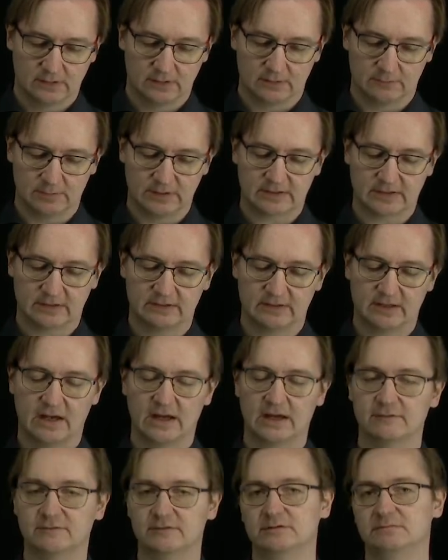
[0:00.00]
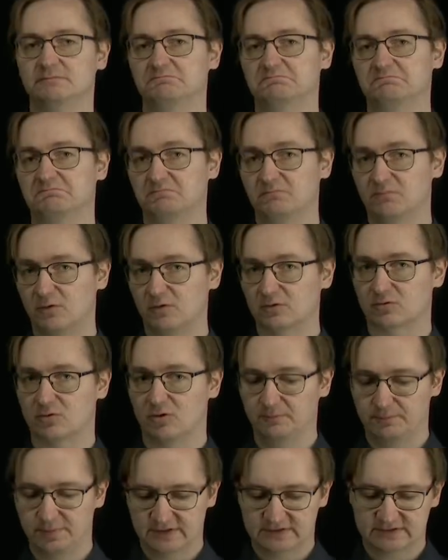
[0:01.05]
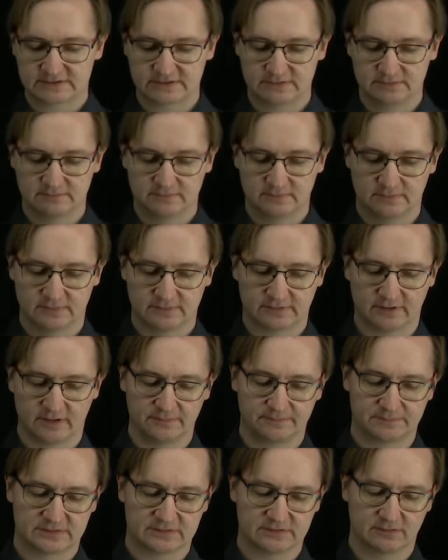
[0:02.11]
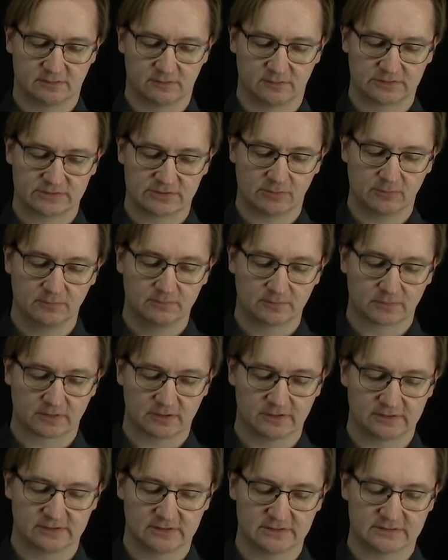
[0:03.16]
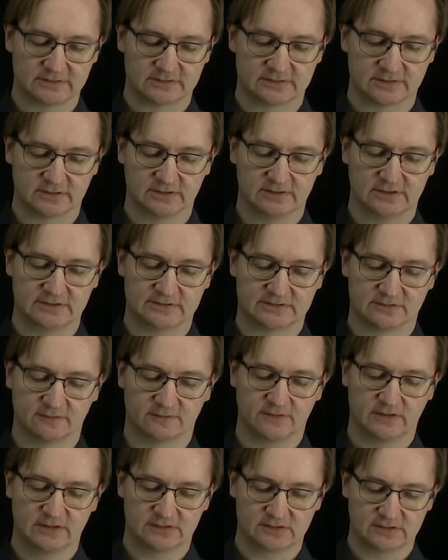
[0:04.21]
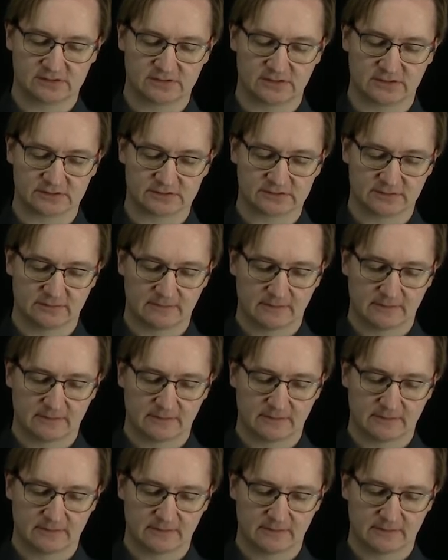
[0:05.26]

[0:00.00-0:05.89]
We can have more complex types also. Currently it's a list of integers.